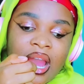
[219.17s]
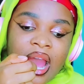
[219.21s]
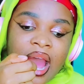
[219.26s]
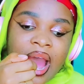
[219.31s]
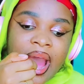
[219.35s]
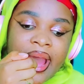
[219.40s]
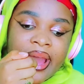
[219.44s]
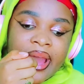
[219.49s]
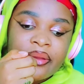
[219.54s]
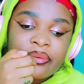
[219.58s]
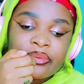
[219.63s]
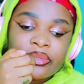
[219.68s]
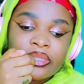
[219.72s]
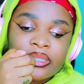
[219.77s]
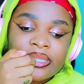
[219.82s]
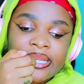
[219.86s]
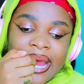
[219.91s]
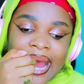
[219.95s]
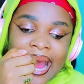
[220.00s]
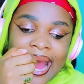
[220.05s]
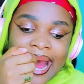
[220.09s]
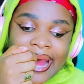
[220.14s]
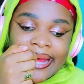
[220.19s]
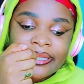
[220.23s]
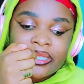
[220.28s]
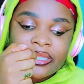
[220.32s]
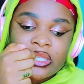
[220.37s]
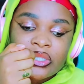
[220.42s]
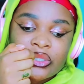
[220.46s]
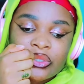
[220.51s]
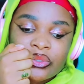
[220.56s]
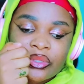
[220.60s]
I will add
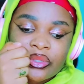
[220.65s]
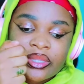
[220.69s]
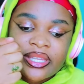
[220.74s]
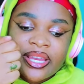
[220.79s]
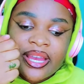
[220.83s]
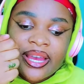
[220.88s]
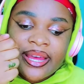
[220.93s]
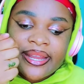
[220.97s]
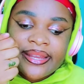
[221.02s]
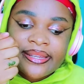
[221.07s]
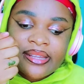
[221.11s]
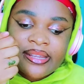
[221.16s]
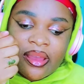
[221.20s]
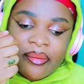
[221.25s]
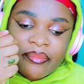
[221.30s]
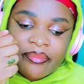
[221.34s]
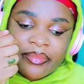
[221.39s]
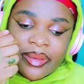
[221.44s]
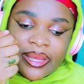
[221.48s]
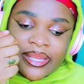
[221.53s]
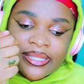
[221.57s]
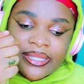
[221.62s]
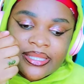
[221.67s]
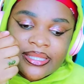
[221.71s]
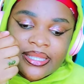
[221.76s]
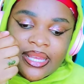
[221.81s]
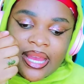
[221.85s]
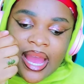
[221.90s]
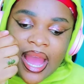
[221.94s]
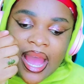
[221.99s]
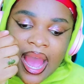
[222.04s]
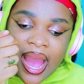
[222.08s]
to their numbers
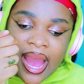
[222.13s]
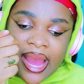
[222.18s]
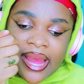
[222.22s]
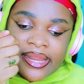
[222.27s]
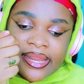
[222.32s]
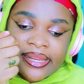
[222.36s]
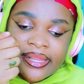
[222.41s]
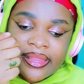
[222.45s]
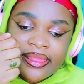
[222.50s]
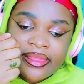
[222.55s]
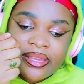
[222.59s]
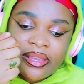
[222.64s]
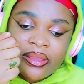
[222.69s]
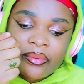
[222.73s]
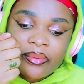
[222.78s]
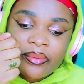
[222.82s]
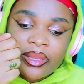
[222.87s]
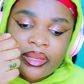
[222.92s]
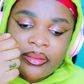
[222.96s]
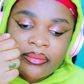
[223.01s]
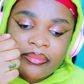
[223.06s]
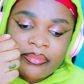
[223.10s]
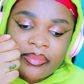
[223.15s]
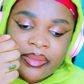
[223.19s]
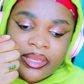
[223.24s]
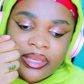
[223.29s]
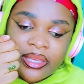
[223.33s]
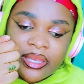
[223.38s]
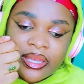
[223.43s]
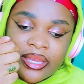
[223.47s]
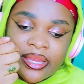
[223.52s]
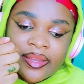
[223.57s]
and they will
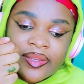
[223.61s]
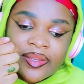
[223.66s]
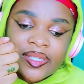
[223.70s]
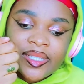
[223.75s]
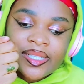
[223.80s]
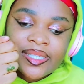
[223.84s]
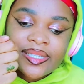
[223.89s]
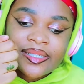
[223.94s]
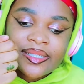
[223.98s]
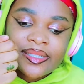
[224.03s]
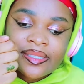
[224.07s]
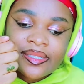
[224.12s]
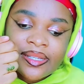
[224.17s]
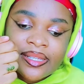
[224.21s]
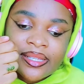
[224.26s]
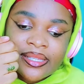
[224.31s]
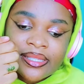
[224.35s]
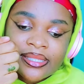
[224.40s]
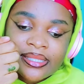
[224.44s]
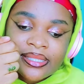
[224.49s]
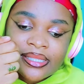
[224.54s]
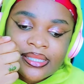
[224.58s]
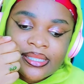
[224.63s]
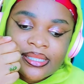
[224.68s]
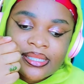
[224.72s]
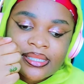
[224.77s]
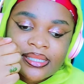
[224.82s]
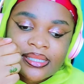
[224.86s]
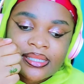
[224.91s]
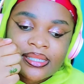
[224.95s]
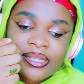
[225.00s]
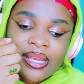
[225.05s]
be
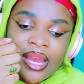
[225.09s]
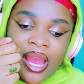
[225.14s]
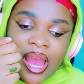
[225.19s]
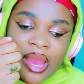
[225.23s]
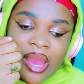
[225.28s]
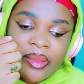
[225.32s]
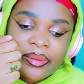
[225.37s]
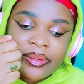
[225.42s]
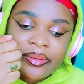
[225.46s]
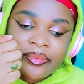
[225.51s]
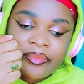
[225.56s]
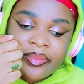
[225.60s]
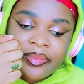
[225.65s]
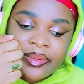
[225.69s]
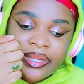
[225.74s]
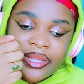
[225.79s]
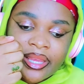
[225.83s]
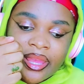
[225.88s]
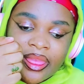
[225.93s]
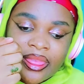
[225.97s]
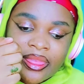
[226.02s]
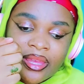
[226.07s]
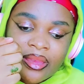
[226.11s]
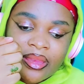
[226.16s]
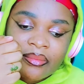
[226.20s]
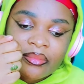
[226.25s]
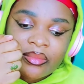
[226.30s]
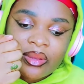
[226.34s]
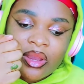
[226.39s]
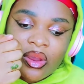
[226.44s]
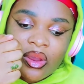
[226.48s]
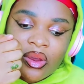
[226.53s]
decreased. I will bring
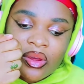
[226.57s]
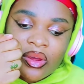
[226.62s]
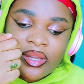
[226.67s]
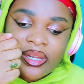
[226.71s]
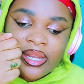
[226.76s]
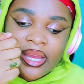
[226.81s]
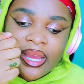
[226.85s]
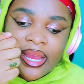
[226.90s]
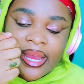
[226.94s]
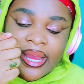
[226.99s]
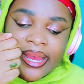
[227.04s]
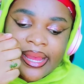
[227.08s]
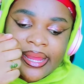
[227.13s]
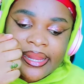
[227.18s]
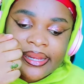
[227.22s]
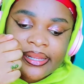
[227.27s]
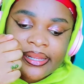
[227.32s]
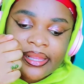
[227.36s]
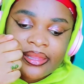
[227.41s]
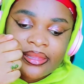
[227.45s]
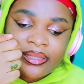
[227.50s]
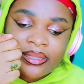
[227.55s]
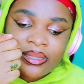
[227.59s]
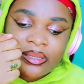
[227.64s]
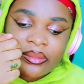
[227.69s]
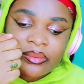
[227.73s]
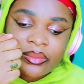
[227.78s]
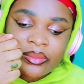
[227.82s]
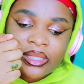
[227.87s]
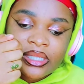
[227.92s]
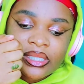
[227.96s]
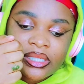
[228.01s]
them honor and they
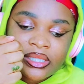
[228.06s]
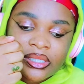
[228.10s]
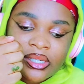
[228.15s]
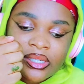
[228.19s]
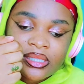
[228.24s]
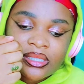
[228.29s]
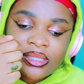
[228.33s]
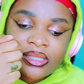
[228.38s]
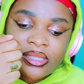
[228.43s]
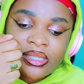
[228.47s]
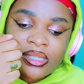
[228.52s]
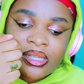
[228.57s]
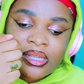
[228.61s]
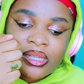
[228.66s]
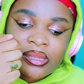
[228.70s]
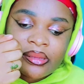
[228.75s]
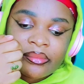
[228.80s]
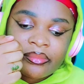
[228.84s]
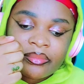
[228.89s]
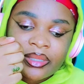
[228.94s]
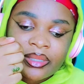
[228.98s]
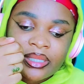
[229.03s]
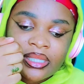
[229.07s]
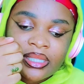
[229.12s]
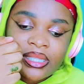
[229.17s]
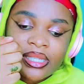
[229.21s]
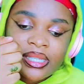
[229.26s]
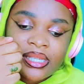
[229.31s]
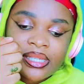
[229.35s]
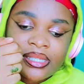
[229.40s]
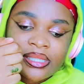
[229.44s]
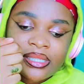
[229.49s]
will not be
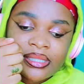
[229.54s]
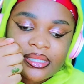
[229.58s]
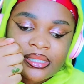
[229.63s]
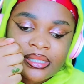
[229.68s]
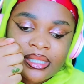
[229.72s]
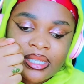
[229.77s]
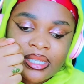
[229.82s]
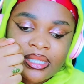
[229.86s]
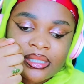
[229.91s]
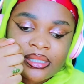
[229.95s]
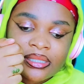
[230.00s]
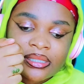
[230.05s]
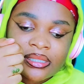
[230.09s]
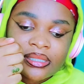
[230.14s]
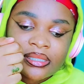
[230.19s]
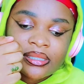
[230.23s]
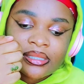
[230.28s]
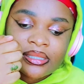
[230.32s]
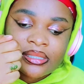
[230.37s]
disdained.